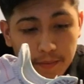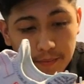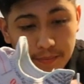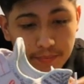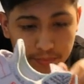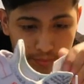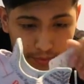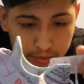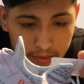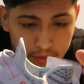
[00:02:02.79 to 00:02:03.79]

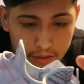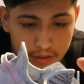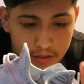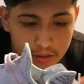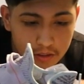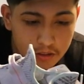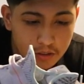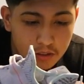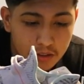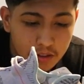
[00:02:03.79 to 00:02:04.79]
[no speech]